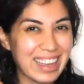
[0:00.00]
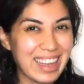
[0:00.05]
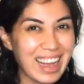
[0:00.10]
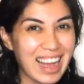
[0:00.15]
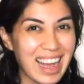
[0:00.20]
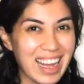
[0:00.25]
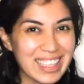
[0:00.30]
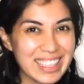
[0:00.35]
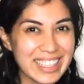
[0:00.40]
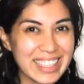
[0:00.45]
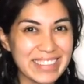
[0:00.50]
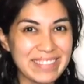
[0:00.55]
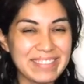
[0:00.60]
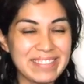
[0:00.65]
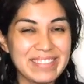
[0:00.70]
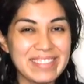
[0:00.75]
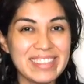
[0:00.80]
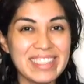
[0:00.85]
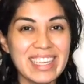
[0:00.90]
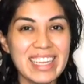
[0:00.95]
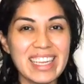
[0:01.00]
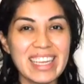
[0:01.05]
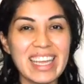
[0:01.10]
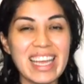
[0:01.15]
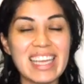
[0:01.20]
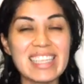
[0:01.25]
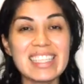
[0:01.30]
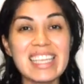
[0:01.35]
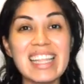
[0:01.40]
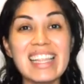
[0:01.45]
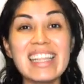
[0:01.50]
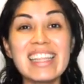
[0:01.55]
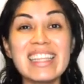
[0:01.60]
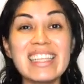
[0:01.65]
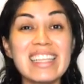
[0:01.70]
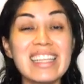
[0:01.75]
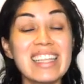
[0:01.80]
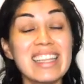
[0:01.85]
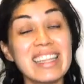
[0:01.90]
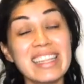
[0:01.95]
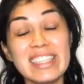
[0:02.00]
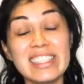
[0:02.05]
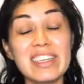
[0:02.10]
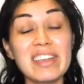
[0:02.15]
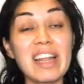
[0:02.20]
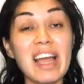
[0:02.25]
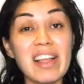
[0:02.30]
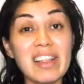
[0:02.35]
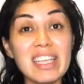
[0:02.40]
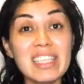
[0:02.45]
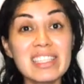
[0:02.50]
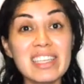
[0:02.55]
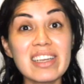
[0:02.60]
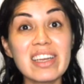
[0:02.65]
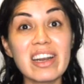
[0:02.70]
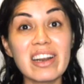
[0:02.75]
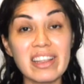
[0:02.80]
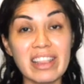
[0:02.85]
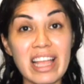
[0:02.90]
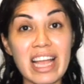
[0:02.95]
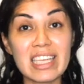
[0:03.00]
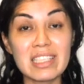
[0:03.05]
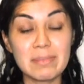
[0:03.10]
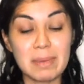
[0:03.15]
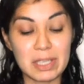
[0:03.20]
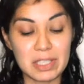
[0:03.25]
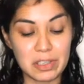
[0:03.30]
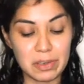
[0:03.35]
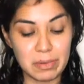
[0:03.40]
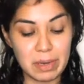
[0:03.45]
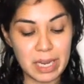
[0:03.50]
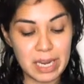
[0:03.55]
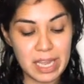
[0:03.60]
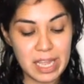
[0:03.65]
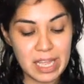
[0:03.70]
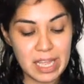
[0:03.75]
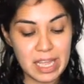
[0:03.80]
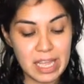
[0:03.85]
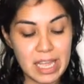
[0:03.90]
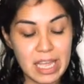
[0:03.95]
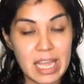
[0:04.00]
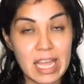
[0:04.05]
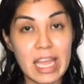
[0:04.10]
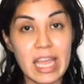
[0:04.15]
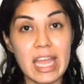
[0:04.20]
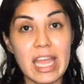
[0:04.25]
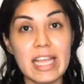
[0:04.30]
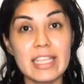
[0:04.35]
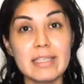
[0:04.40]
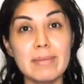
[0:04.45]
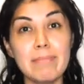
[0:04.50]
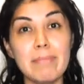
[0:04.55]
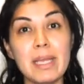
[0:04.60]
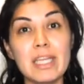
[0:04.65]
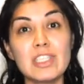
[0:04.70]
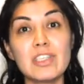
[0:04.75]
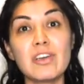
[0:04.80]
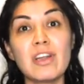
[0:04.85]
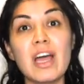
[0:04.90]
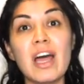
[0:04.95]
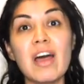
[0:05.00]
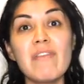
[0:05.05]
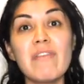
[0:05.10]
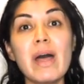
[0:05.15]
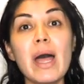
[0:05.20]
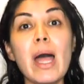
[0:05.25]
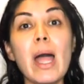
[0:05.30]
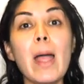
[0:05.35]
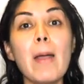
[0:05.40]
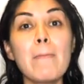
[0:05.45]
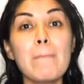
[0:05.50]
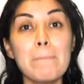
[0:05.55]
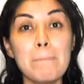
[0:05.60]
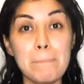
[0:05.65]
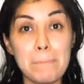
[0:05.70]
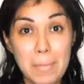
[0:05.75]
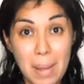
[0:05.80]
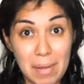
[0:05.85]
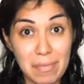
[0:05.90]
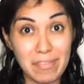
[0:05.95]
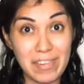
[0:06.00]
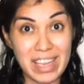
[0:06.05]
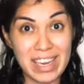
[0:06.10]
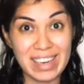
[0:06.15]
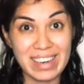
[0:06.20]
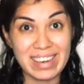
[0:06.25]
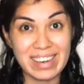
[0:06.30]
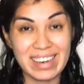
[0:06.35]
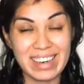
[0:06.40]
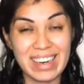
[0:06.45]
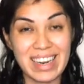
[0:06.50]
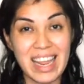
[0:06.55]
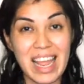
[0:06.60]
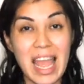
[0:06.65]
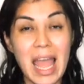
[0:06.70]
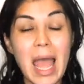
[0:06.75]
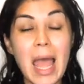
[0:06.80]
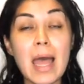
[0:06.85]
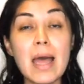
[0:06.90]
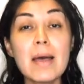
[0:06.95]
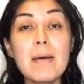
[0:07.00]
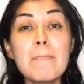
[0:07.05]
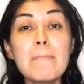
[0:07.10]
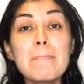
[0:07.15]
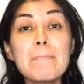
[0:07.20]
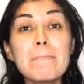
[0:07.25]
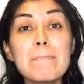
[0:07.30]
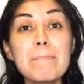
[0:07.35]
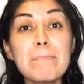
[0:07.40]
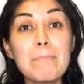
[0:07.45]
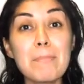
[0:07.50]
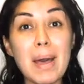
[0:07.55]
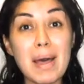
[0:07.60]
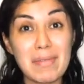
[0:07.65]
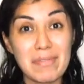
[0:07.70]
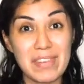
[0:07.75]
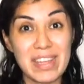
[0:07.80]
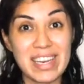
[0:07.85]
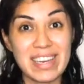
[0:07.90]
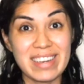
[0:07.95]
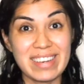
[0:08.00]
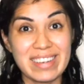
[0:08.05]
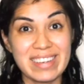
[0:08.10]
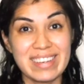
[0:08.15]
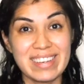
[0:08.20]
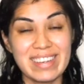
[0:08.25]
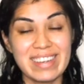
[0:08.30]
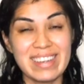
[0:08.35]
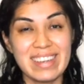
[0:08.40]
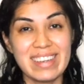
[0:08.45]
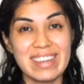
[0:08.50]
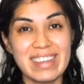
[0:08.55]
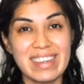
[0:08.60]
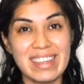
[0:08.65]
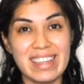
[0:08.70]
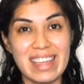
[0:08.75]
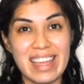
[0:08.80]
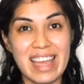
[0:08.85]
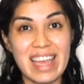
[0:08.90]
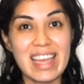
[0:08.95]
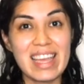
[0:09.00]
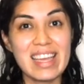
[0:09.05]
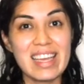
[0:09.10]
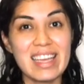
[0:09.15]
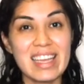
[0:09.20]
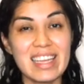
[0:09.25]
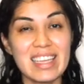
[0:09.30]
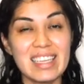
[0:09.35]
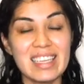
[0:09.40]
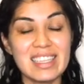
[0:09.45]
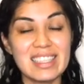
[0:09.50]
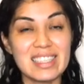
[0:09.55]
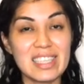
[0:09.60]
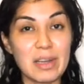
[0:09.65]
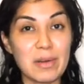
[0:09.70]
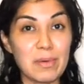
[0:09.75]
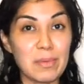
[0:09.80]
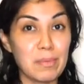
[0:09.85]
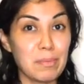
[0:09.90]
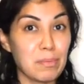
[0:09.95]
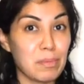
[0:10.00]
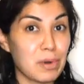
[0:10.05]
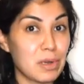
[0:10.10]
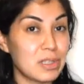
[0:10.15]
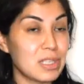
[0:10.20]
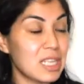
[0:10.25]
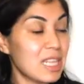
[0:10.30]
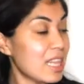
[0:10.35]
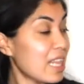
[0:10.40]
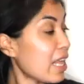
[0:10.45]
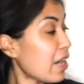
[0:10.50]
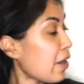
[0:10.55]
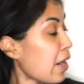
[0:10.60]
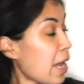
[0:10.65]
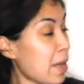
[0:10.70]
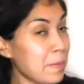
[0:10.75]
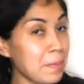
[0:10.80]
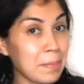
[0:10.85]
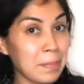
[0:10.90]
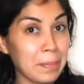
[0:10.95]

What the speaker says: Awesome. Okay, so now let's look at our last picture. Ready? It's a picture of a muffin. Muffin. Okay, so point to the letter M.